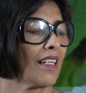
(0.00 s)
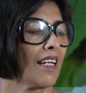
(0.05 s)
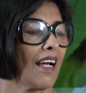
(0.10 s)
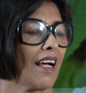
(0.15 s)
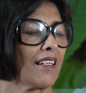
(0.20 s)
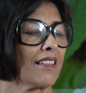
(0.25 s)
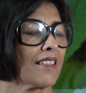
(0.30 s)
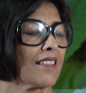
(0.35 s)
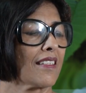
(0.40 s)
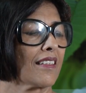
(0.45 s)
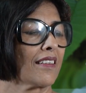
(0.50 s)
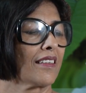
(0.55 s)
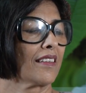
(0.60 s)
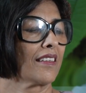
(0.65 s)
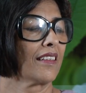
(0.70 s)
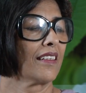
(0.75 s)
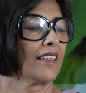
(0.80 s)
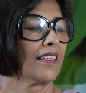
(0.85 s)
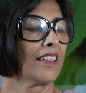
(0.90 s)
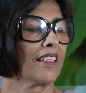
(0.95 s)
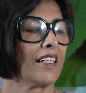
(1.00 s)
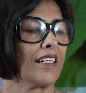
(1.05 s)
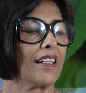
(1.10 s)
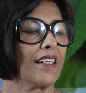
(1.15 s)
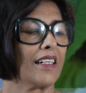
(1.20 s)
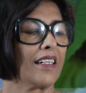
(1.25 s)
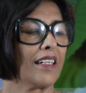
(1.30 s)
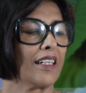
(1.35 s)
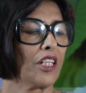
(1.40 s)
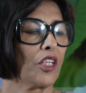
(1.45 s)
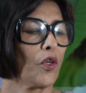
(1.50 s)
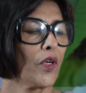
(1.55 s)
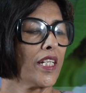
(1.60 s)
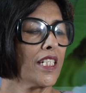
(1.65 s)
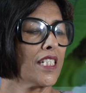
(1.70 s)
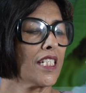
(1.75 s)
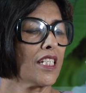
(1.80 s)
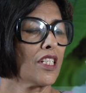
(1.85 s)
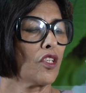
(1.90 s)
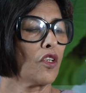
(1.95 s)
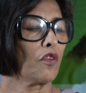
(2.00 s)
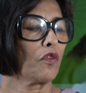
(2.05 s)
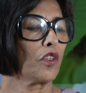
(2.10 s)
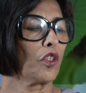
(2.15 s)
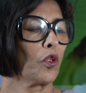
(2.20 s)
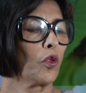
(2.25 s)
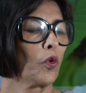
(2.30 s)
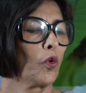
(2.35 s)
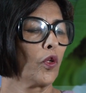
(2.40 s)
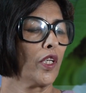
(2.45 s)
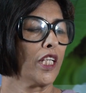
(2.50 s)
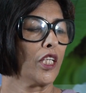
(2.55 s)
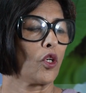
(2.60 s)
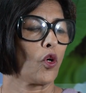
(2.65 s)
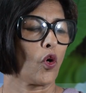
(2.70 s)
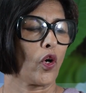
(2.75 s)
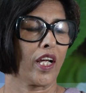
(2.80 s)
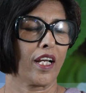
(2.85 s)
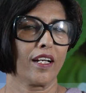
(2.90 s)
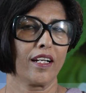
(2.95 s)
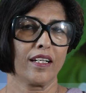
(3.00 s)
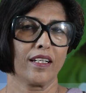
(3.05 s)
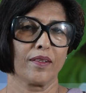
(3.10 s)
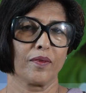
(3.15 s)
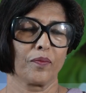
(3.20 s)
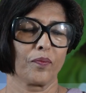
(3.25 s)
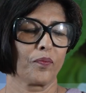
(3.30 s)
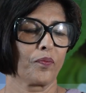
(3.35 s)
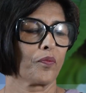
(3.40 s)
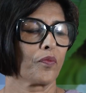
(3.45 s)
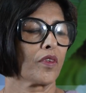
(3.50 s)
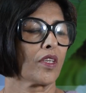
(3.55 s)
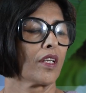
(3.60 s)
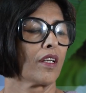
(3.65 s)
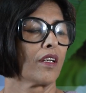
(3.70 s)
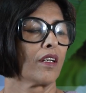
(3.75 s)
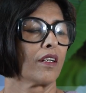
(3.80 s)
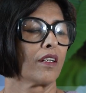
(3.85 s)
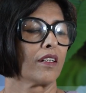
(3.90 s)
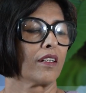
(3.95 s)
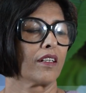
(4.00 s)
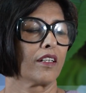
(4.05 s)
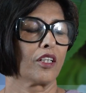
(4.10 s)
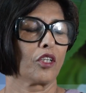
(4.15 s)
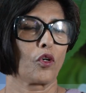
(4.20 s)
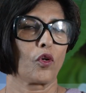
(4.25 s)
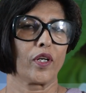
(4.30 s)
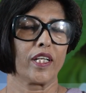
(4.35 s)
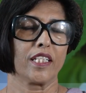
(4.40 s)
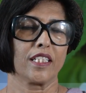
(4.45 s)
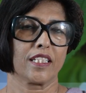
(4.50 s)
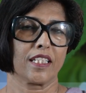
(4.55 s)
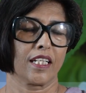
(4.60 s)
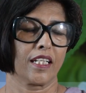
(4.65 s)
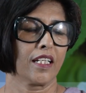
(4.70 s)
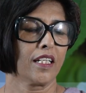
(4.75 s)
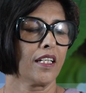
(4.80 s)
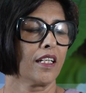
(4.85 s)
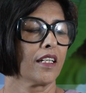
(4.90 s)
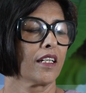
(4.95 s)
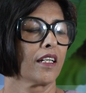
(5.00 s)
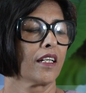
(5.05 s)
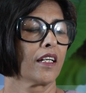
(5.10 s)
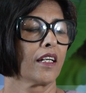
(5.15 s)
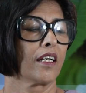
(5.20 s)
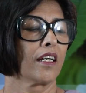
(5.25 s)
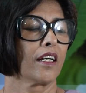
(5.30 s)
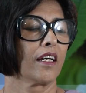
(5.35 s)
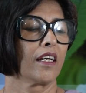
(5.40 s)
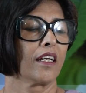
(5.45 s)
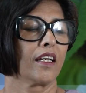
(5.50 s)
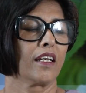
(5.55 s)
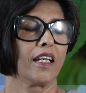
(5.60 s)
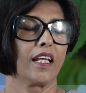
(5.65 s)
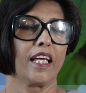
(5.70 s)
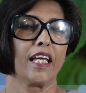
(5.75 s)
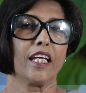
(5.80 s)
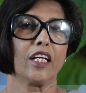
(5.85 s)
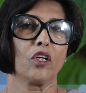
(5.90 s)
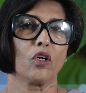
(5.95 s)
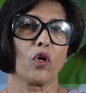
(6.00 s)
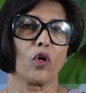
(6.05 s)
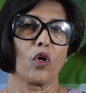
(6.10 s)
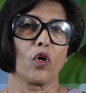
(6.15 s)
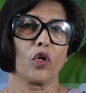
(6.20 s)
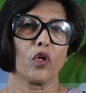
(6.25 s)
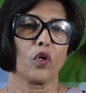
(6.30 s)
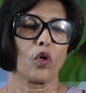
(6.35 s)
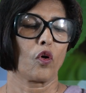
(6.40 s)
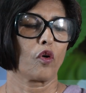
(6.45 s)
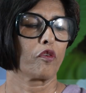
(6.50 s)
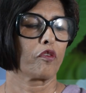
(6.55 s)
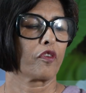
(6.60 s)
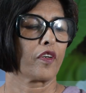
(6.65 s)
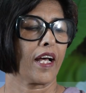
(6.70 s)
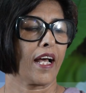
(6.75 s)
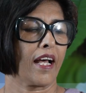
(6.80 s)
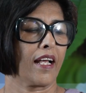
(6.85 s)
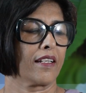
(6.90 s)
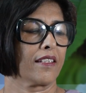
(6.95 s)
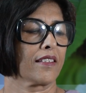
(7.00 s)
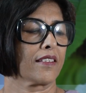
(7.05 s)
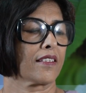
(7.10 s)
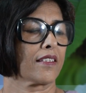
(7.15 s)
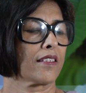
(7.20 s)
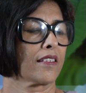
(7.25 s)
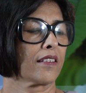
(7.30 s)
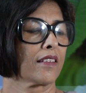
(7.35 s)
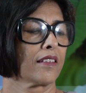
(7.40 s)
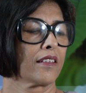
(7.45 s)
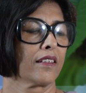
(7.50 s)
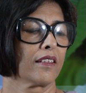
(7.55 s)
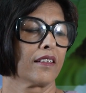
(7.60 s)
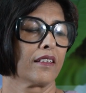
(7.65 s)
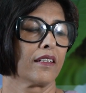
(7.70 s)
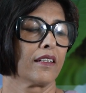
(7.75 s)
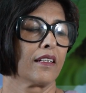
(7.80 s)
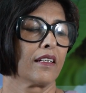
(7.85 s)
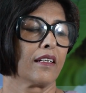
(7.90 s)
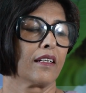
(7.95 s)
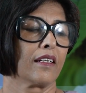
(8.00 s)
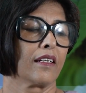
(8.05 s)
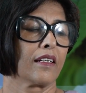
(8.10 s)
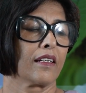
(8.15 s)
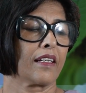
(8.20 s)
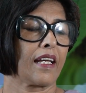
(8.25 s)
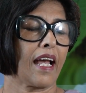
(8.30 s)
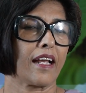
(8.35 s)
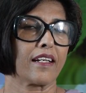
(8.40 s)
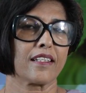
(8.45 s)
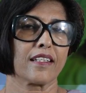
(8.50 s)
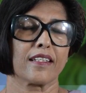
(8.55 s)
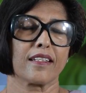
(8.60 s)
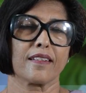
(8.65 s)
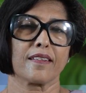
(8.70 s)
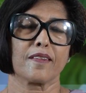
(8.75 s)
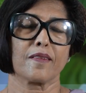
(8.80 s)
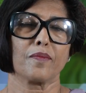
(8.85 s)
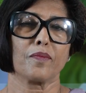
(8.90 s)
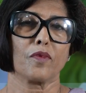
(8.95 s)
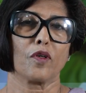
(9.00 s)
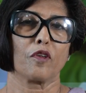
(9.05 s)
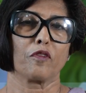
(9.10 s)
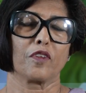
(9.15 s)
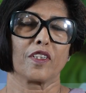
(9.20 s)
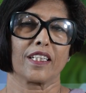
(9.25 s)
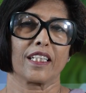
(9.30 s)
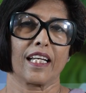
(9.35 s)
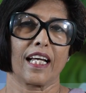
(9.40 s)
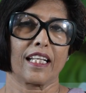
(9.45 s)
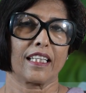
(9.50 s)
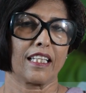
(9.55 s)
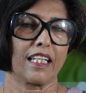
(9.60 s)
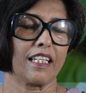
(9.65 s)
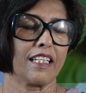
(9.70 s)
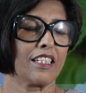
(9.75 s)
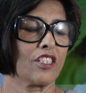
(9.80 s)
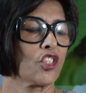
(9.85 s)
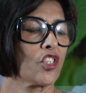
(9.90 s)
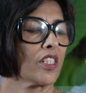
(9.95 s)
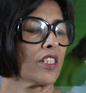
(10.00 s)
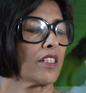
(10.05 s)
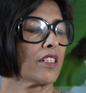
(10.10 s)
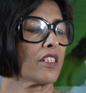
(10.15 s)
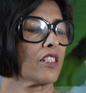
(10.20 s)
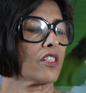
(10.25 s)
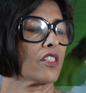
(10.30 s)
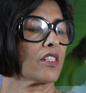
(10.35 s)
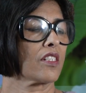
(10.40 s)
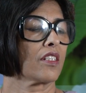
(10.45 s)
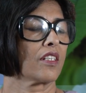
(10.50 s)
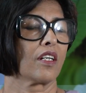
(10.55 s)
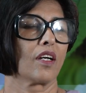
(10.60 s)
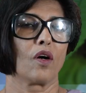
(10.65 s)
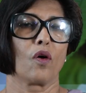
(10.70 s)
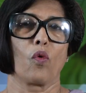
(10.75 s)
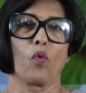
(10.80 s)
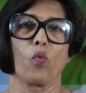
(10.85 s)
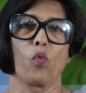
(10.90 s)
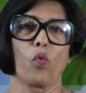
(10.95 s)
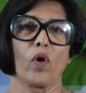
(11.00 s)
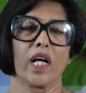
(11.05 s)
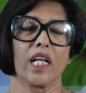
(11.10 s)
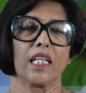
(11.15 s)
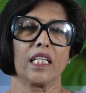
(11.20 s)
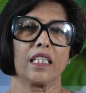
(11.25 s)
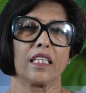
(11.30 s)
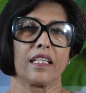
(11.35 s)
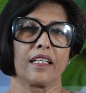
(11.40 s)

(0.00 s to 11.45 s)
Answer, anointing of the holy oil, anointing, laying on of hands. Catechism of the Catholic Church one